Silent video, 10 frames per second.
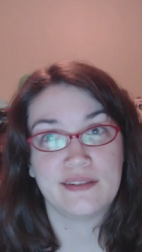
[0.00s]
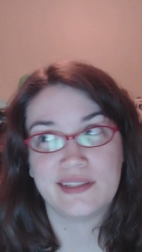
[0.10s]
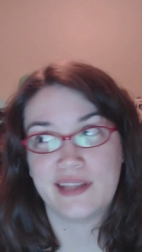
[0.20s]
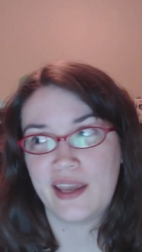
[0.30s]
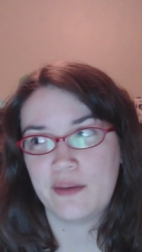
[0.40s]
out
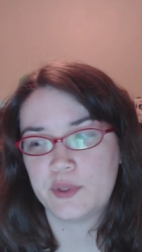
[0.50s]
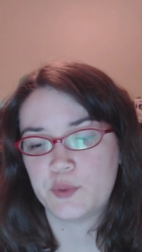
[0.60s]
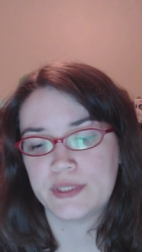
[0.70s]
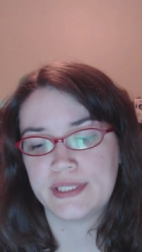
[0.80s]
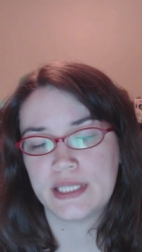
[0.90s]
today, which
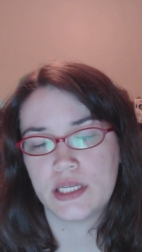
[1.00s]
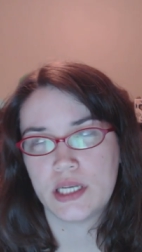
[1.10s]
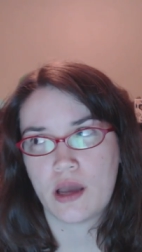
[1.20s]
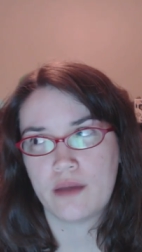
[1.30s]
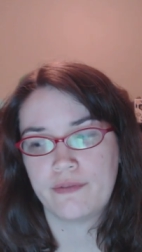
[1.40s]
was
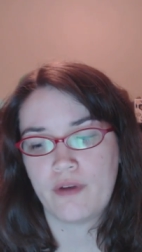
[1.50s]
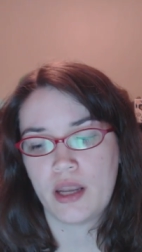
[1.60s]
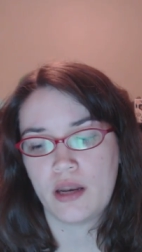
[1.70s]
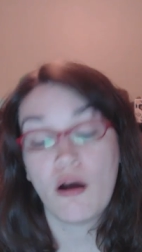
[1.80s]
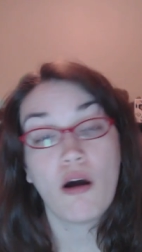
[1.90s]
not
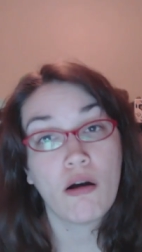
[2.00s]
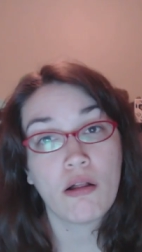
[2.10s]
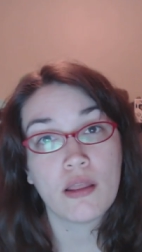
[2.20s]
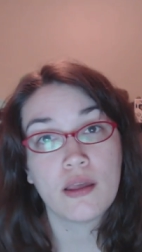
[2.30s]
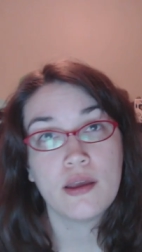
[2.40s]
fun at
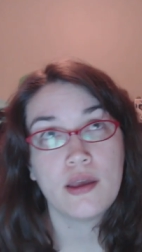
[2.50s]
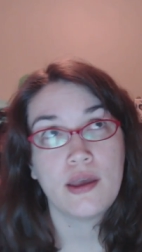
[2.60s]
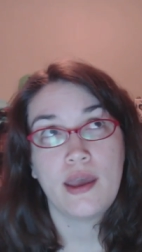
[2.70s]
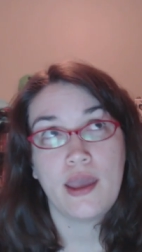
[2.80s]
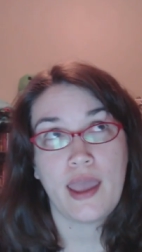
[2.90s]
all.
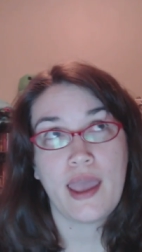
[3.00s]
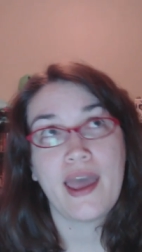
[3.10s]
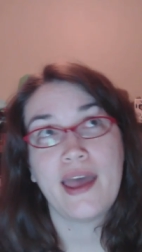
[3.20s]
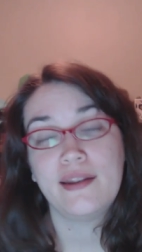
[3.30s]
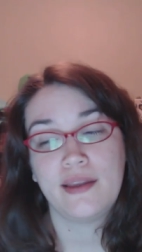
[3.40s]

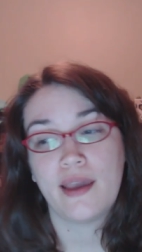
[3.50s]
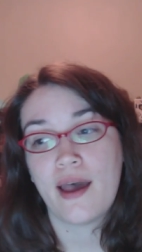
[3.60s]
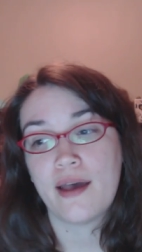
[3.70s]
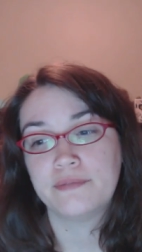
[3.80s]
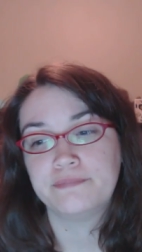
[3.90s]
And
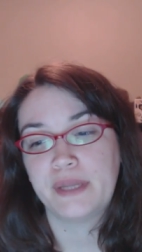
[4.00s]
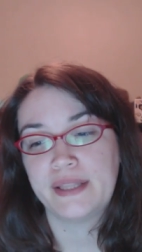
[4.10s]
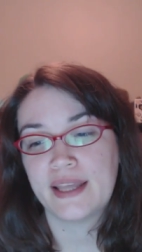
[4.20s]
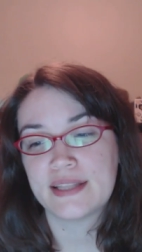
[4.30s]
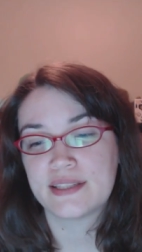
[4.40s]
yeah, but
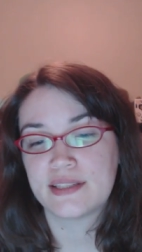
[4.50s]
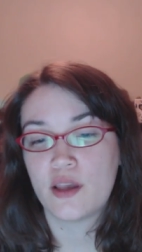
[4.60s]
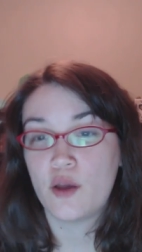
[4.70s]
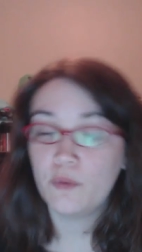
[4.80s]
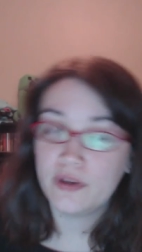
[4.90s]
that's
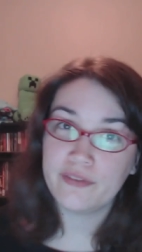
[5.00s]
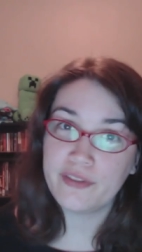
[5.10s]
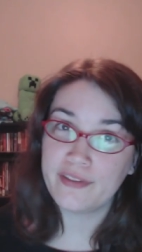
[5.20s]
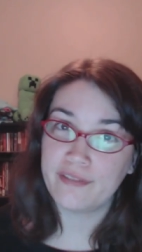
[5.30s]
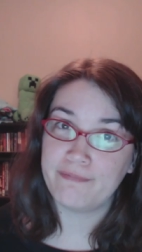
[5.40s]
one of
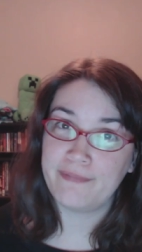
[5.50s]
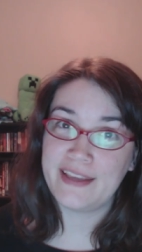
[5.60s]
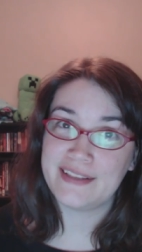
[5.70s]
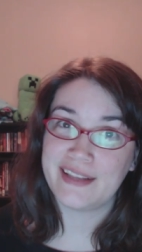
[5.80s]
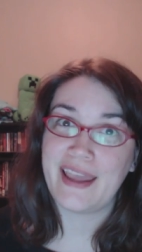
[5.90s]
the
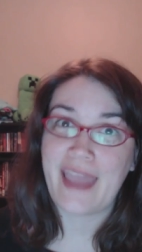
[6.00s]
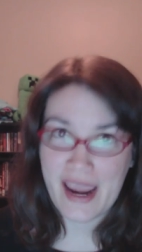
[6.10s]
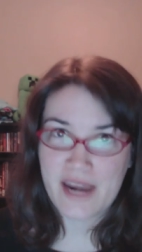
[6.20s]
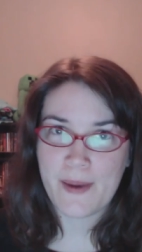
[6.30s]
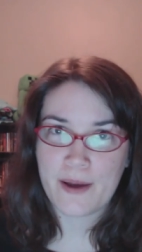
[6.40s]
things that I
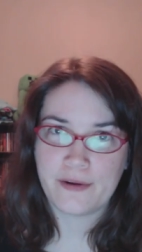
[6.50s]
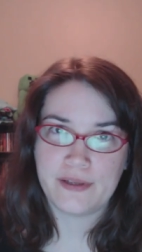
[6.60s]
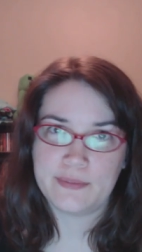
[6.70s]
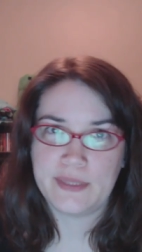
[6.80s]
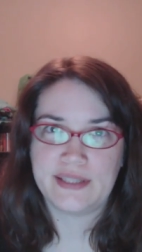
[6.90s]
hate about
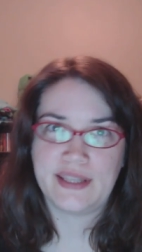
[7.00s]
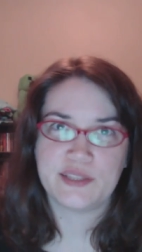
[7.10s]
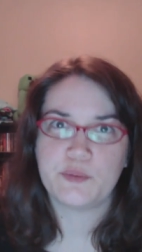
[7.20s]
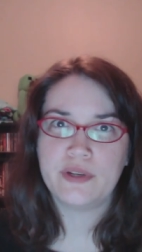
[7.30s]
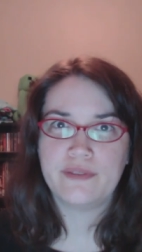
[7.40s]
Christmas.
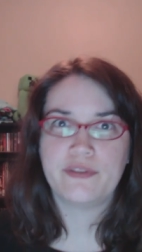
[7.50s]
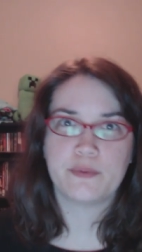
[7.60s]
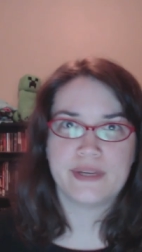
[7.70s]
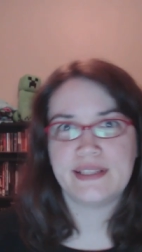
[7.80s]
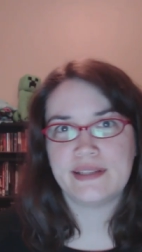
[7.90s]
That's one of the
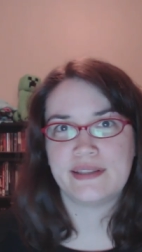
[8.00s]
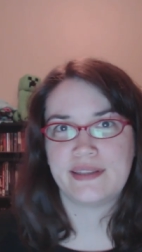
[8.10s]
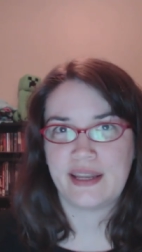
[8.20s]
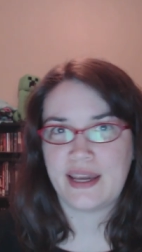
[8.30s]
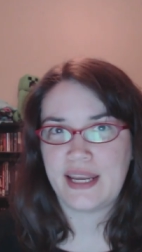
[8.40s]
reasons
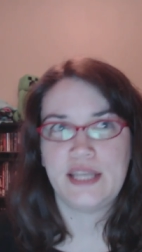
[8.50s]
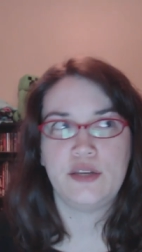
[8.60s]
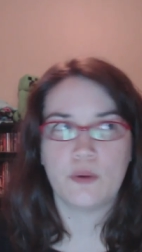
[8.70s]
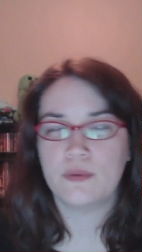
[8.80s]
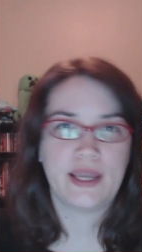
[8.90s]
that I
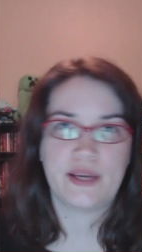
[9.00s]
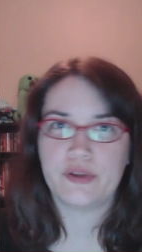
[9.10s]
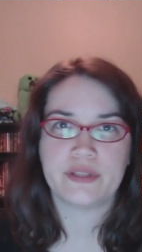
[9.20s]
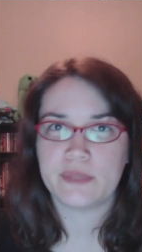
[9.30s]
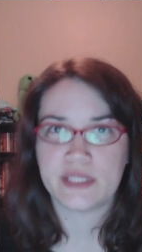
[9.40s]
don't like
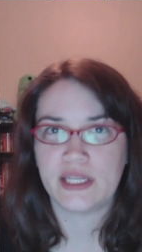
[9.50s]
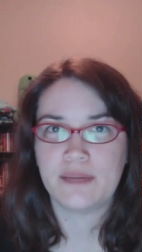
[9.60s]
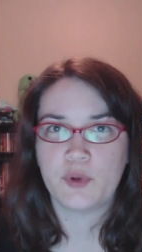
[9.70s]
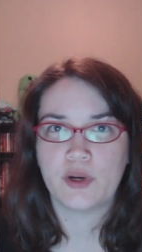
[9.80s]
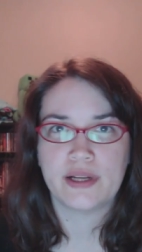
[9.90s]
Christmas
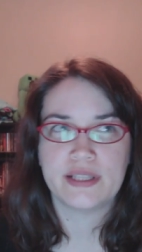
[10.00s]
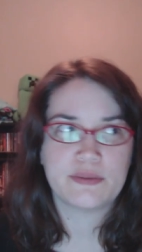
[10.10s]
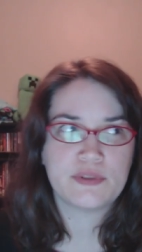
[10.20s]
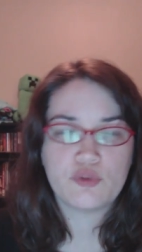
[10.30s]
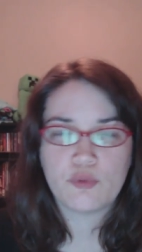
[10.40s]
anymore,
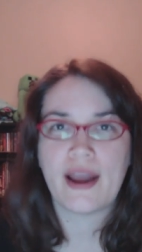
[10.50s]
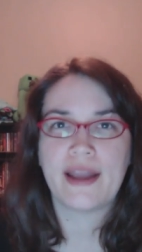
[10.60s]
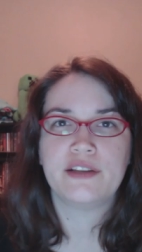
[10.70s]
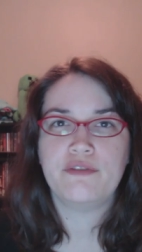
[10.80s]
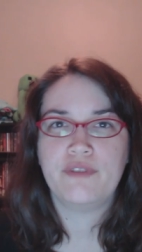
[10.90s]
is
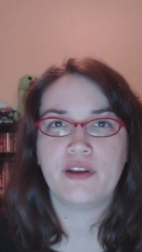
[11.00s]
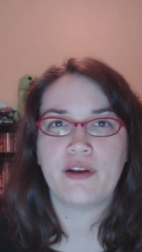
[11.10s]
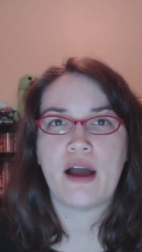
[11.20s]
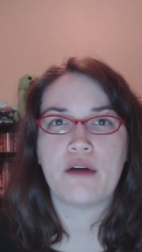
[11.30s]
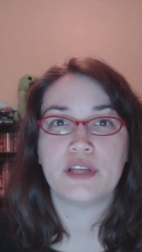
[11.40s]
trying to figure
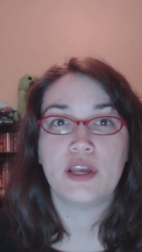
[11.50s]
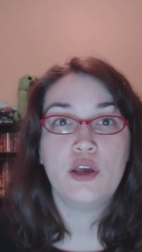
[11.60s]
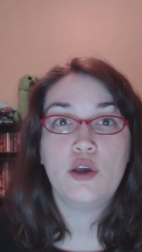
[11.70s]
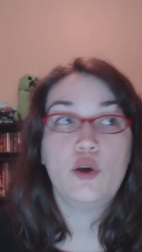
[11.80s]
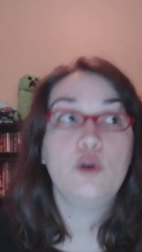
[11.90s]
out
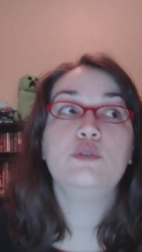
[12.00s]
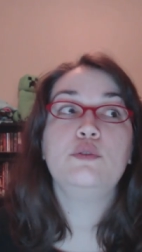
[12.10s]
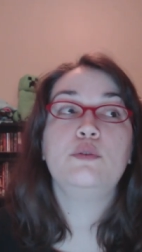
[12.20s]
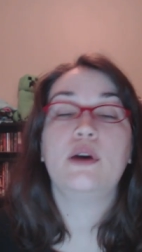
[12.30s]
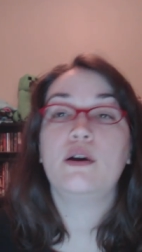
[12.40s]

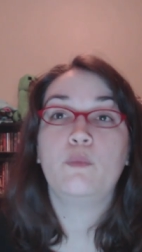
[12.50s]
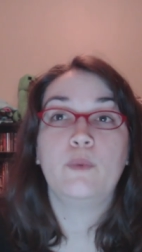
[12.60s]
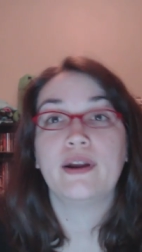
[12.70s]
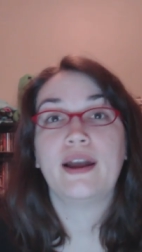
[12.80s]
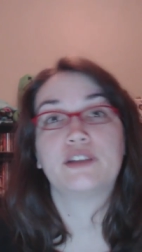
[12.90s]
who
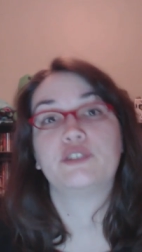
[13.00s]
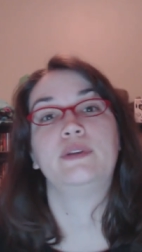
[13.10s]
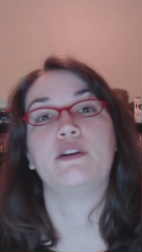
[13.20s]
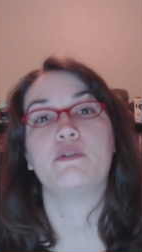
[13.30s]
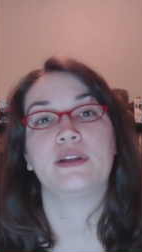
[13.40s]
we're
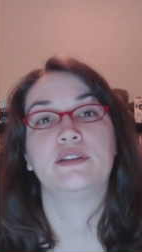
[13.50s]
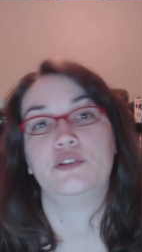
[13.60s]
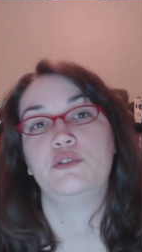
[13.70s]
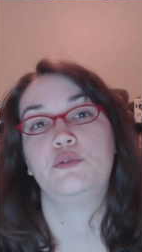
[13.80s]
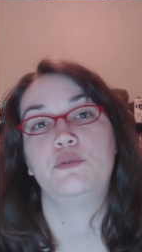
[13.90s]
actually going
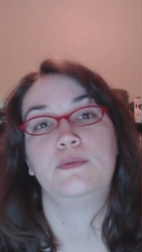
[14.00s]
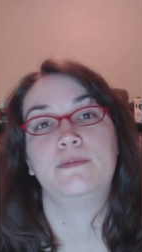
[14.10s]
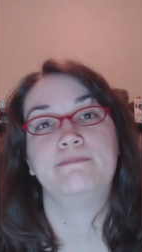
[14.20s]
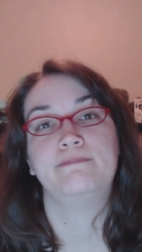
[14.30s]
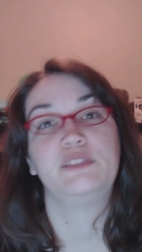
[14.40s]
to
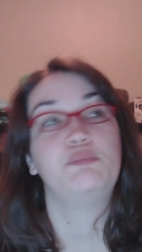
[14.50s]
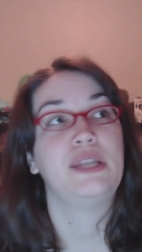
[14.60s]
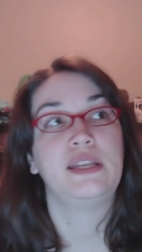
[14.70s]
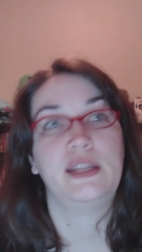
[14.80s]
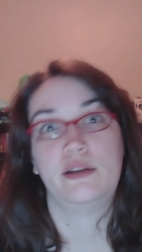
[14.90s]

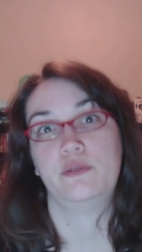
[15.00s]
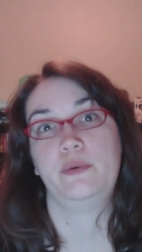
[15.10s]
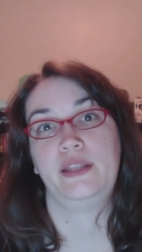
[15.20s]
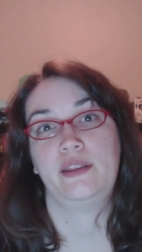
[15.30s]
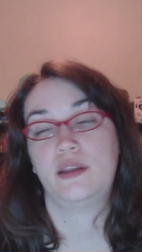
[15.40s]
spend dinner
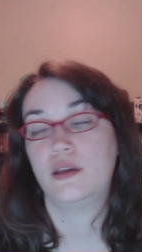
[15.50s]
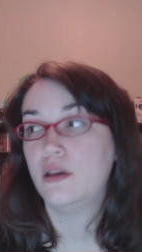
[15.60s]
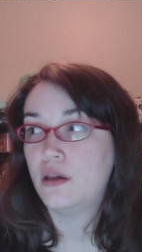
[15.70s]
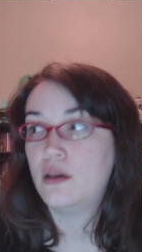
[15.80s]
with.